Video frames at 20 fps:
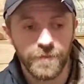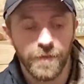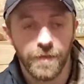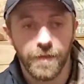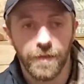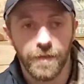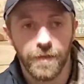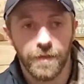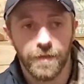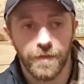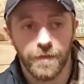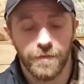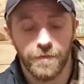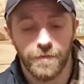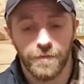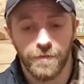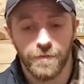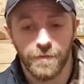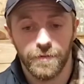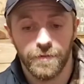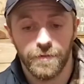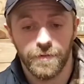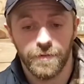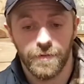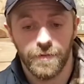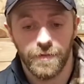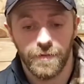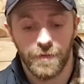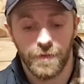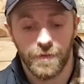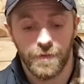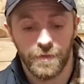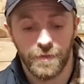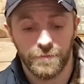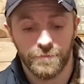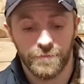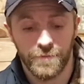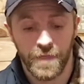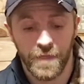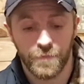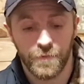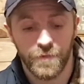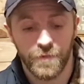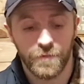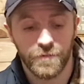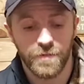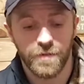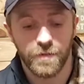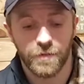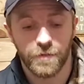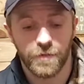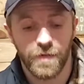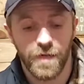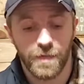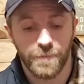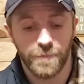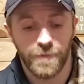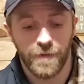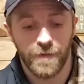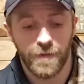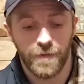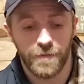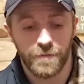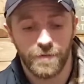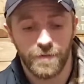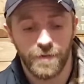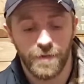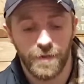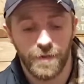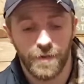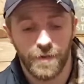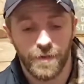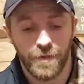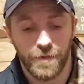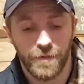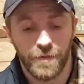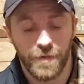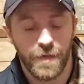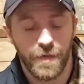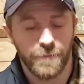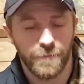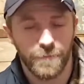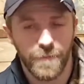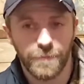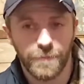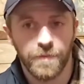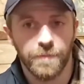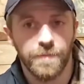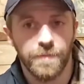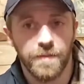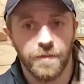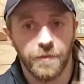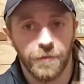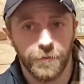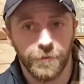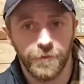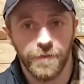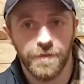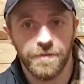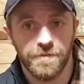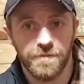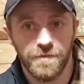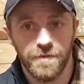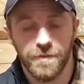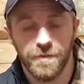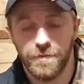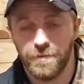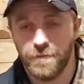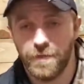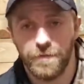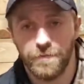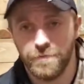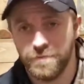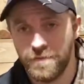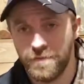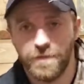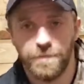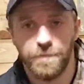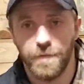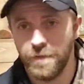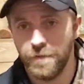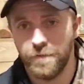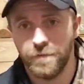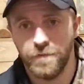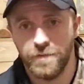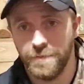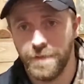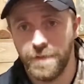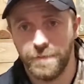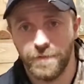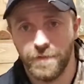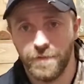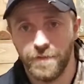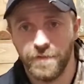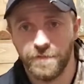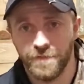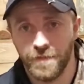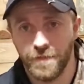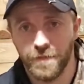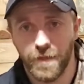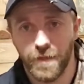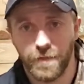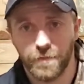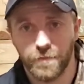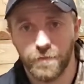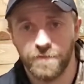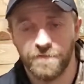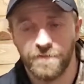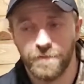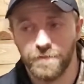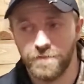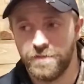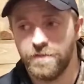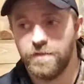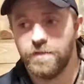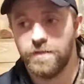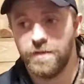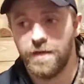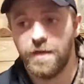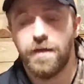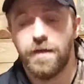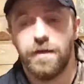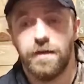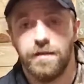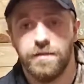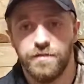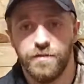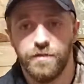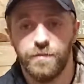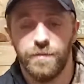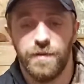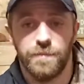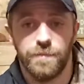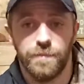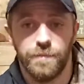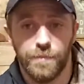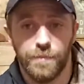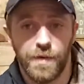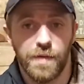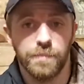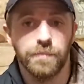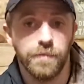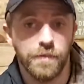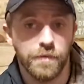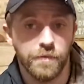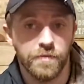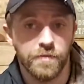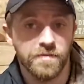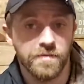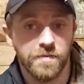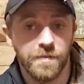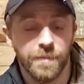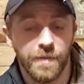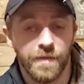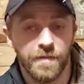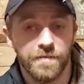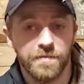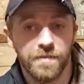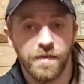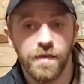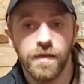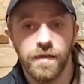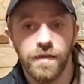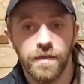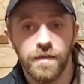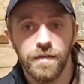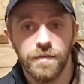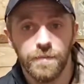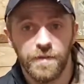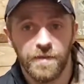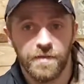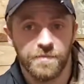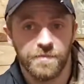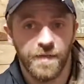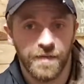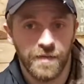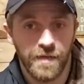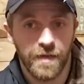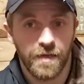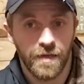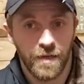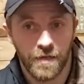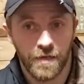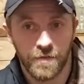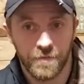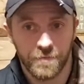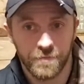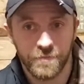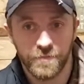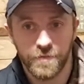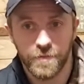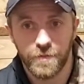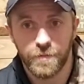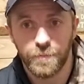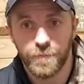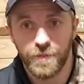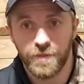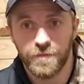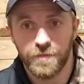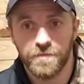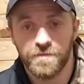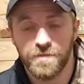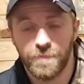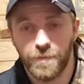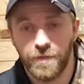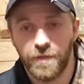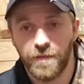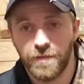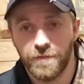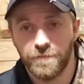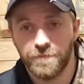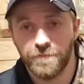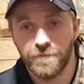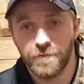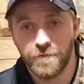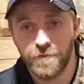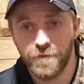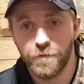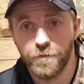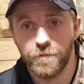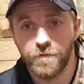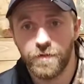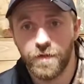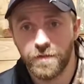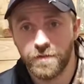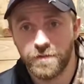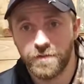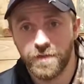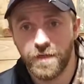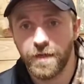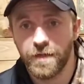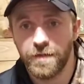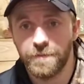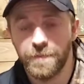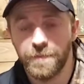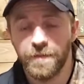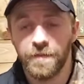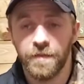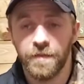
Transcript: and yeah, we cooked it in a crock pot, and I remember it being greasy, and that was like my only memory of it. I don't know if it was good or not. I assume it probably wasn't the best because my dad had a pretty good supply of coon all the time,